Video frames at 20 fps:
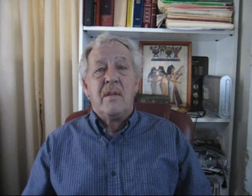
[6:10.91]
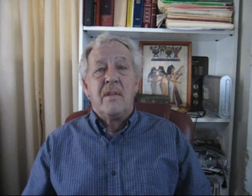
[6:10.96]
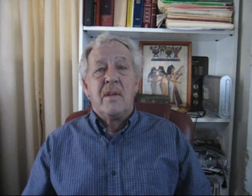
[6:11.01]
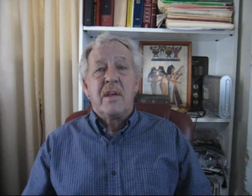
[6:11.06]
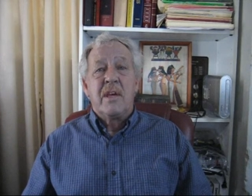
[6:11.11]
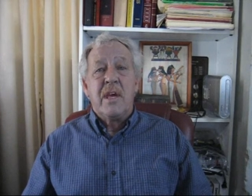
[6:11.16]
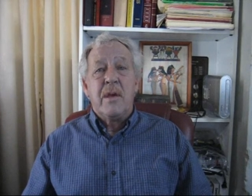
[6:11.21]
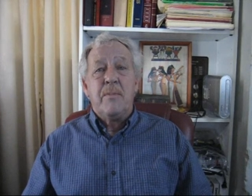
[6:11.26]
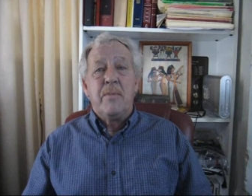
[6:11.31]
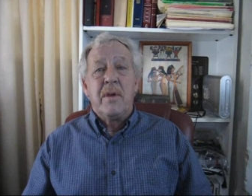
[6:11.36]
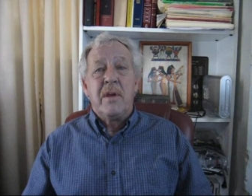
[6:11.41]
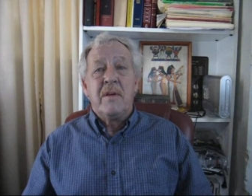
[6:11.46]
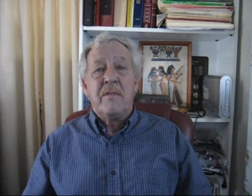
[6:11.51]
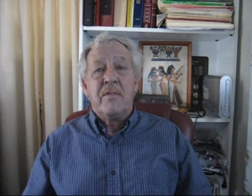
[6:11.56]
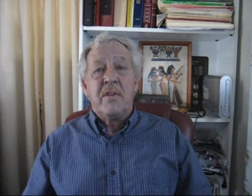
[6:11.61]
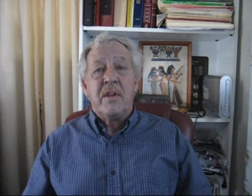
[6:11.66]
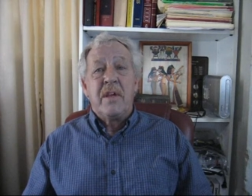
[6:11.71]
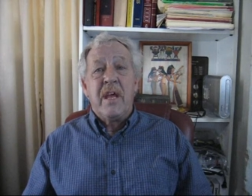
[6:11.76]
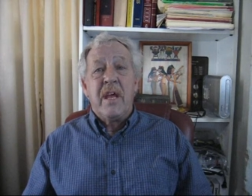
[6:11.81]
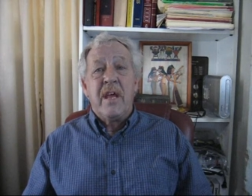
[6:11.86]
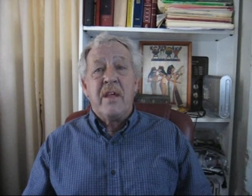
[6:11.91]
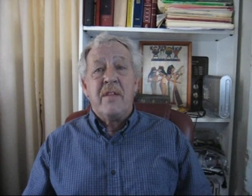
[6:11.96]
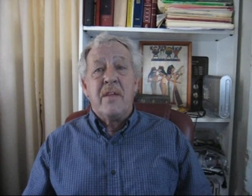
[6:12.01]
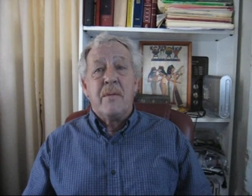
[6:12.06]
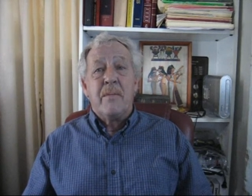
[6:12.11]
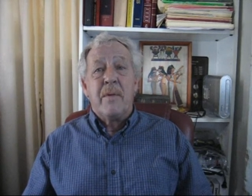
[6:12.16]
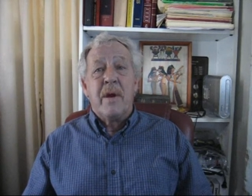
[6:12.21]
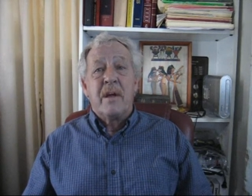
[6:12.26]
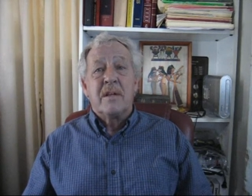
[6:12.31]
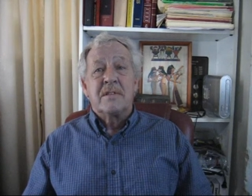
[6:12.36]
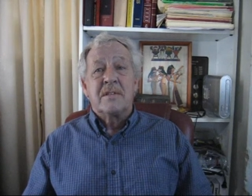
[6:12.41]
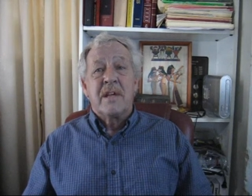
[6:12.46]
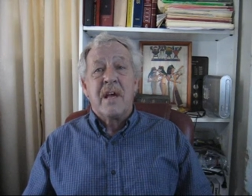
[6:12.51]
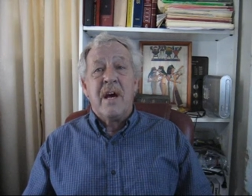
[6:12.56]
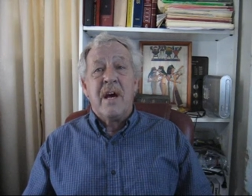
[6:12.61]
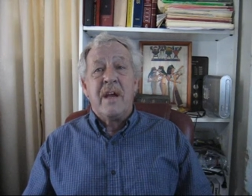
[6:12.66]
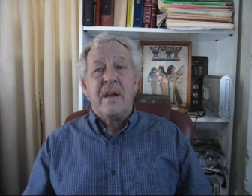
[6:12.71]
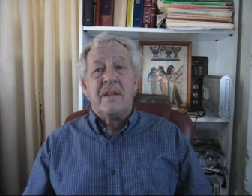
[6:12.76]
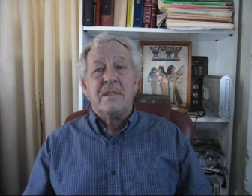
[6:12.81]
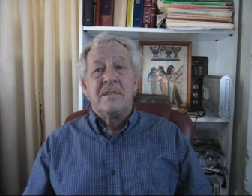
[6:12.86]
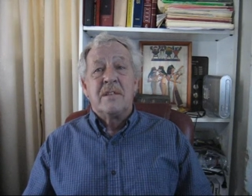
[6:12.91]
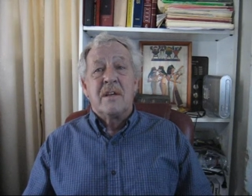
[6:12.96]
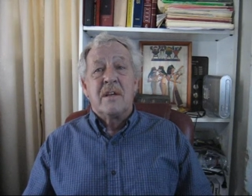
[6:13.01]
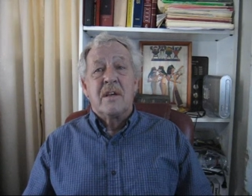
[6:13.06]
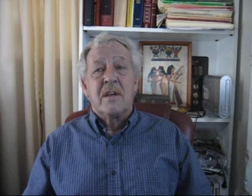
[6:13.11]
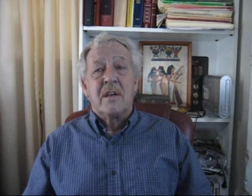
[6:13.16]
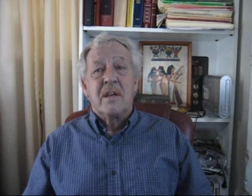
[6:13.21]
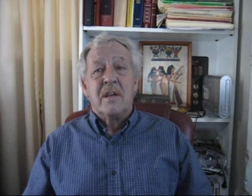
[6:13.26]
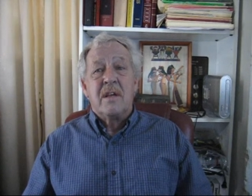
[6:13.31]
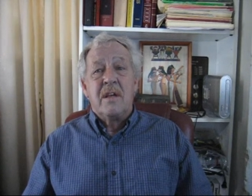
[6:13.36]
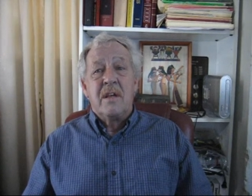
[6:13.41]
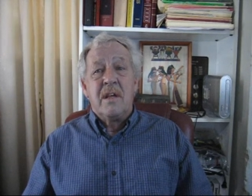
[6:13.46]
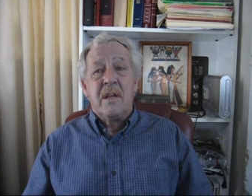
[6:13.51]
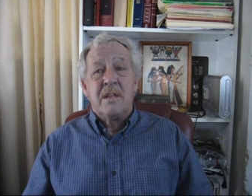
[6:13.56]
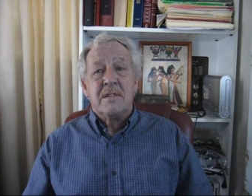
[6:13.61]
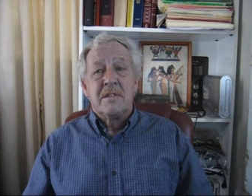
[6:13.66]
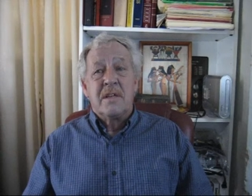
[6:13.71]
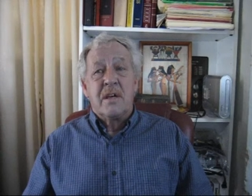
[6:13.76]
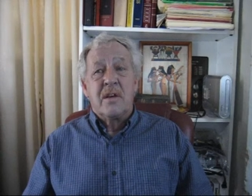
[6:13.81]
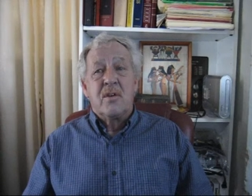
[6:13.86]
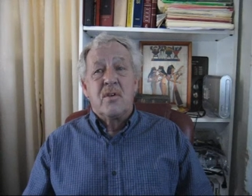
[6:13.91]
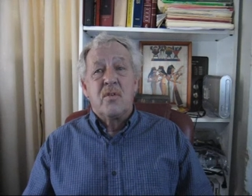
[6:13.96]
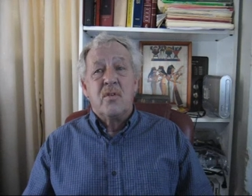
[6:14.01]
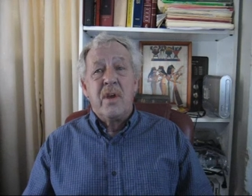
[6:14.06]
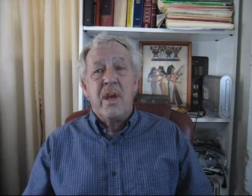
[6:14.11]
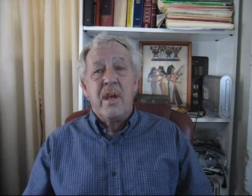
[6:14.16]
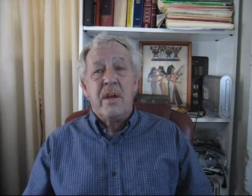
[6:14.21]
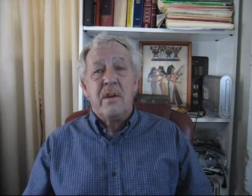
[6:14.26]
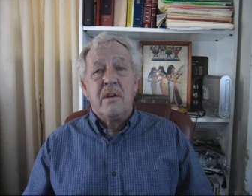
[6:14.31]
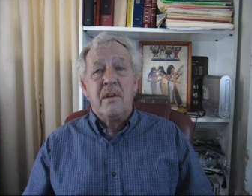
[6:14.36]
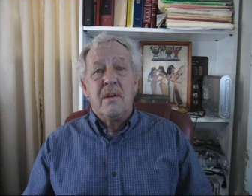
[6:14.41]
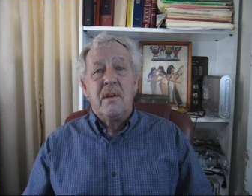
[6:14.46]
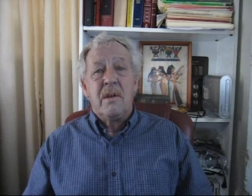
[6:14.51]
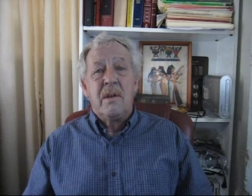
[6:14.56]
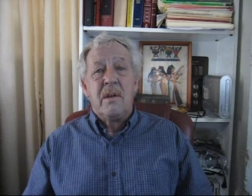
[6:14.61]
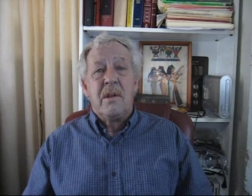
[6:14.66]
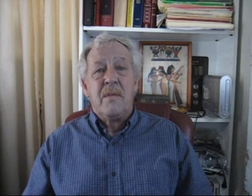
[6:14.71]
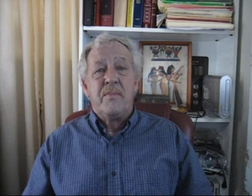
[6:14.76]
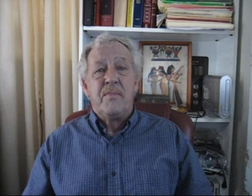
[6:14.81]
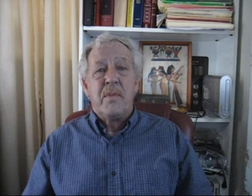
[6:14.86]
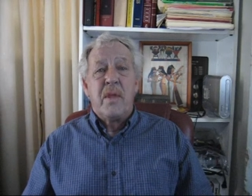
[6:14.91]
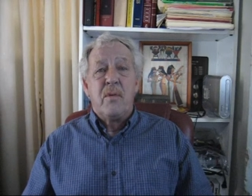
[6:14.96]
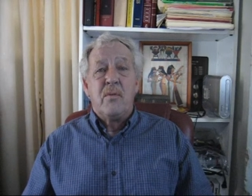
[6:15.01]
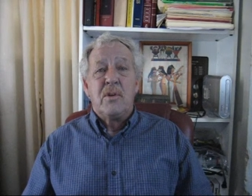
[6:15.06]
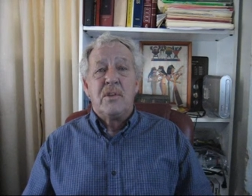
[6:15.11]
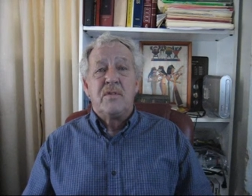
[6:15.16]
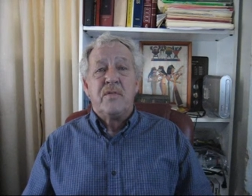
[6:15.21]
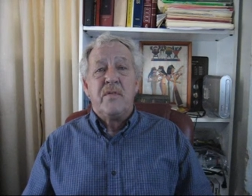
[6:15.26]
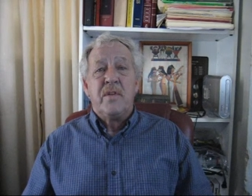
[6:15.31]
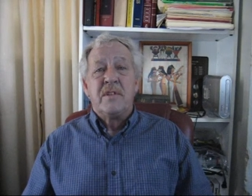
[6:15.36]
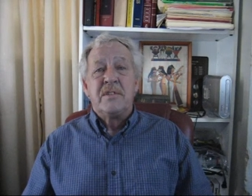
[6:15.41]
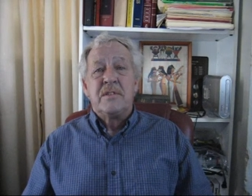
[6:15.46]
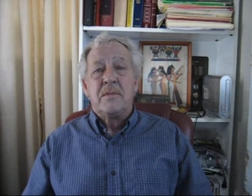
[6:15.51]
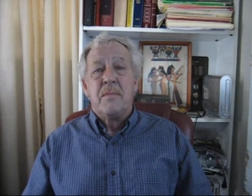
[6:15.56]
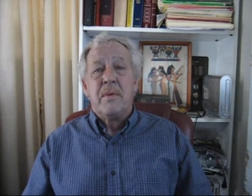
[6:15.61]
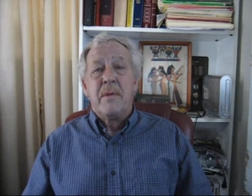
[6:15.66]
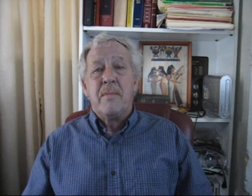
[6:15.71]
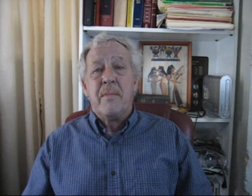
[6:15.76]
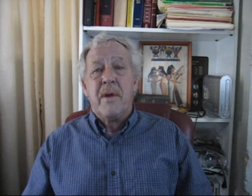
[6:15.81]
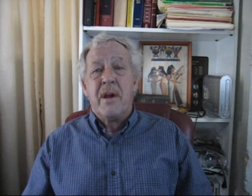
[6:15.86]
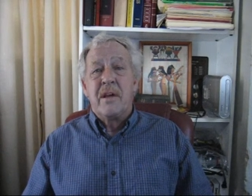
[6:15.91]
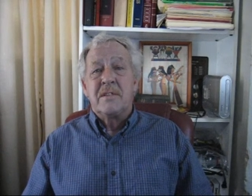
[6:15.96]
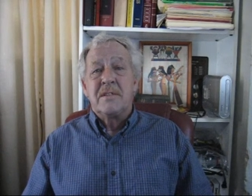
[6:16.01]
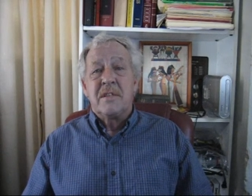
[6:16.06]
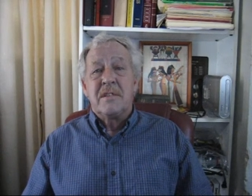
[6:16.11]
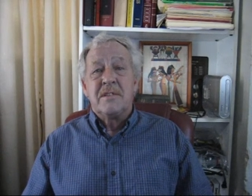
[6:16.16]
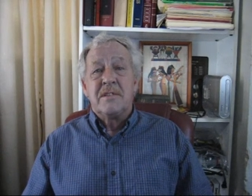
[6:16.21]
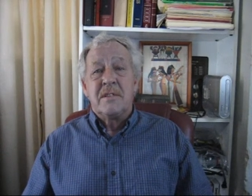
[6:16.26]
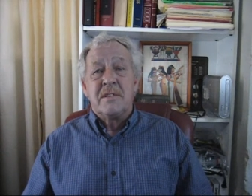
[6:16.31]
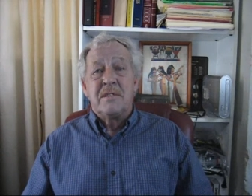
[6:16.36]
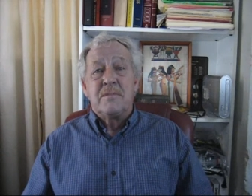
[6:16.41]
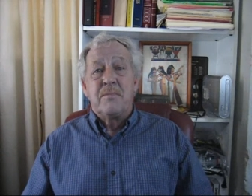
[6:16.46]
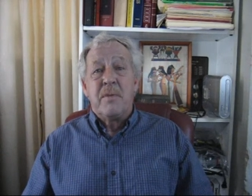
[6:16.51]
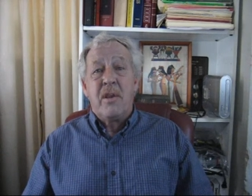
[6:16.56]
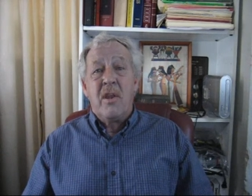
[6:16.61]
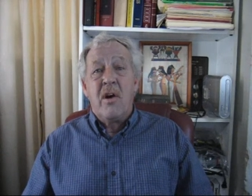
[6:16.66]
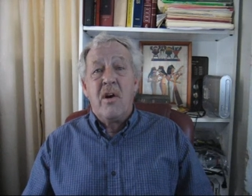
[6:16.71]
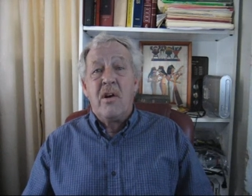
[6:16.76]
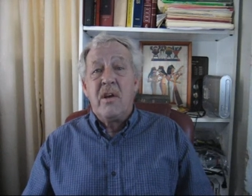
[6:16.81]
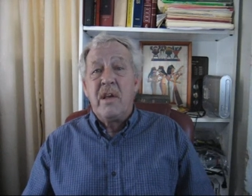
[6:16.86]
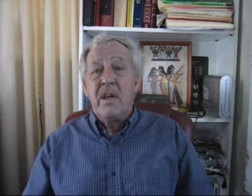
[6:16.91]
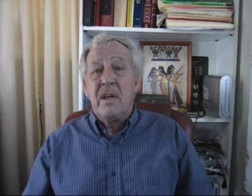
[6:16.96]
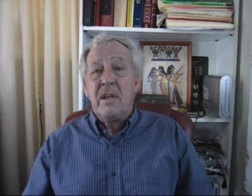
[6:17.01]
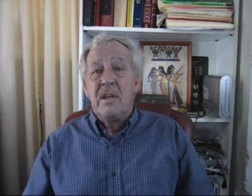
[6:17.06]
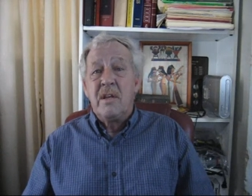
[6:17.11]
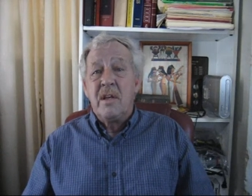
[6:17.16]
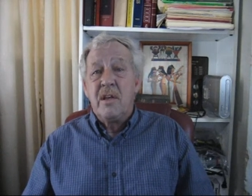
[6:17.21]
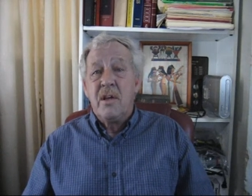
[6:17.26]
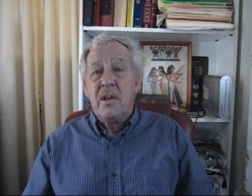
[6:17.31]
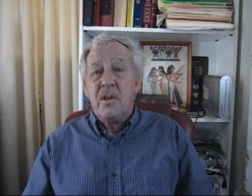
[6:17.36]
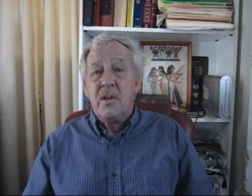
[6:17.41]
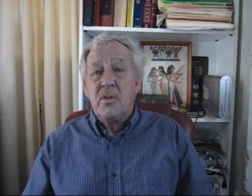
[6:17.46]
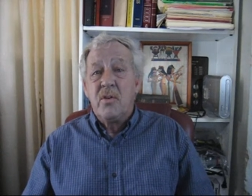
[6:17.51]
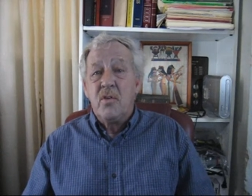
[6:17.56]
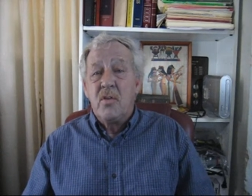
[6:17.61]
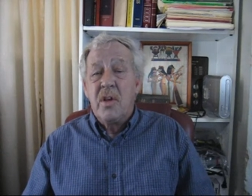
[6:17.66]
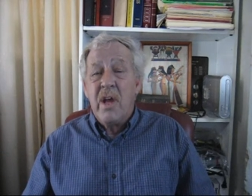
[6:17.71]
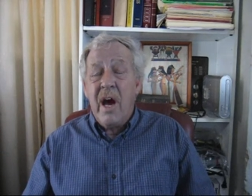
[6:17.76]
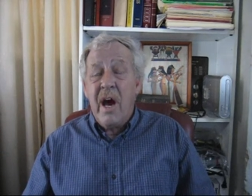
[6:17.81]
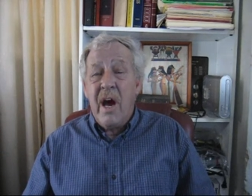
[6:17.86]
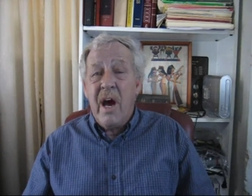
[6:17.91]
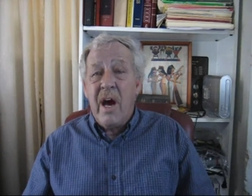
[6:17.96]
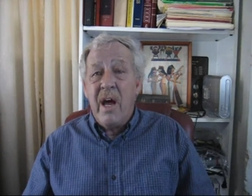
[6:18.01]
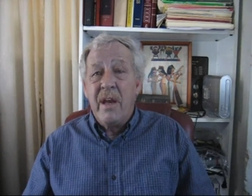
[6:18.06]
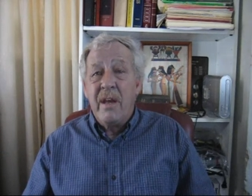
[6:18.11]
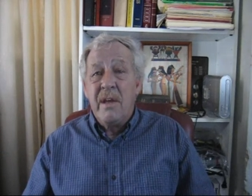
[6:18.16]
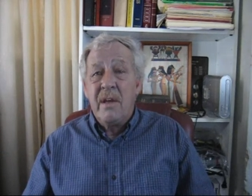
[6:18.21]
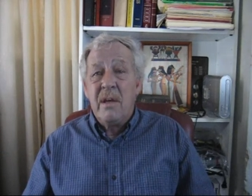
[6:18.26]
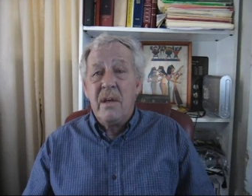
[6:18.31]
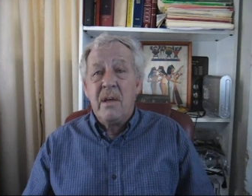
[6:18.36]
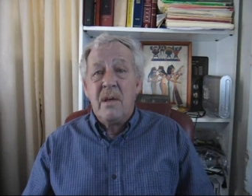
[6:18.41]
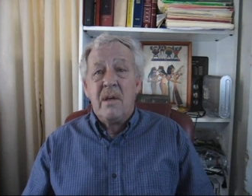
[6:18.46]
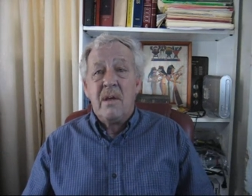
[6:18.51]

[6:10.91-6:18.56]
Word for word: The keeping of the day that marks God as our, as our creator and which visibly marks us as belonging to God